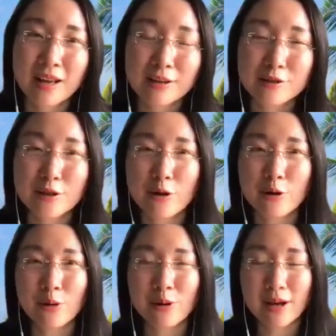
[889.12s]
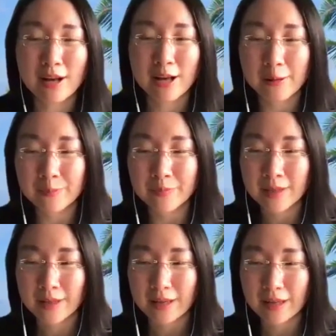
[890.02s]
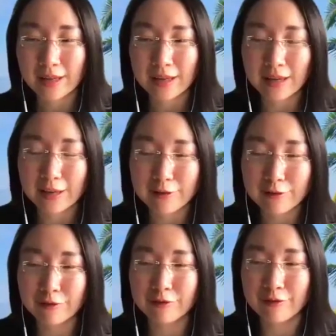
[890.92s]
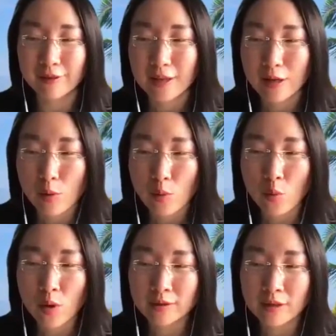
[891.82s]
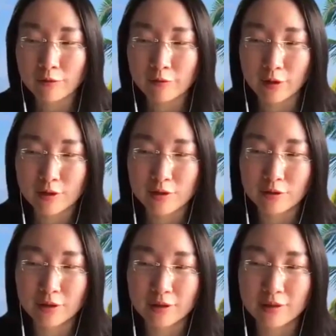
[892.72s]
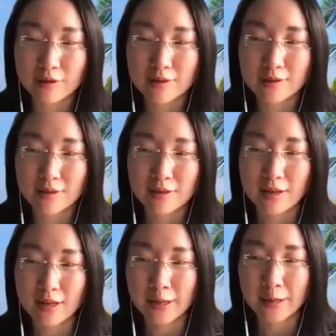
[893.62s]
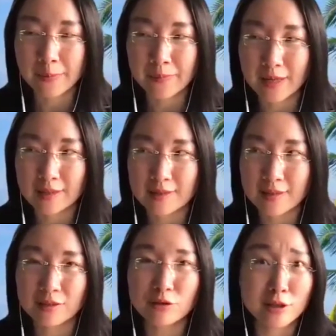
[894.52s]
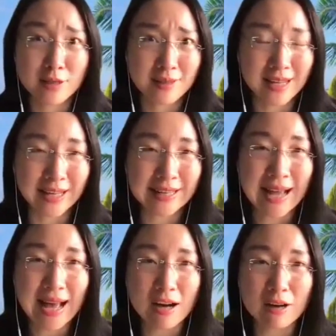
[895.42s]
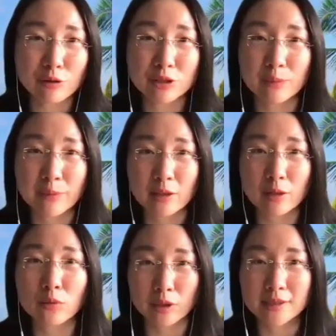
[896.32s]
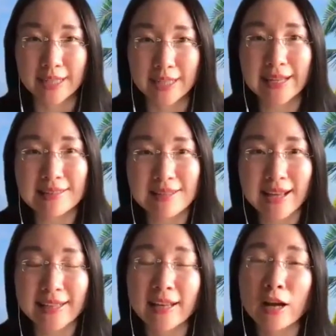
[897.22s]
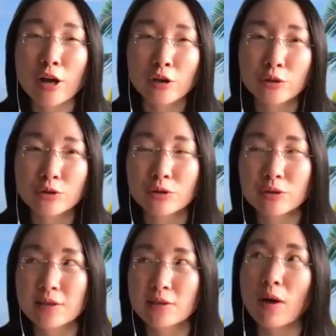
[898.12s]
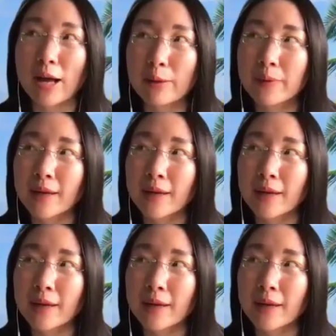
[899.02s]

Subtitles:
So if one of our students is interested in how your typical workday is like, could you describe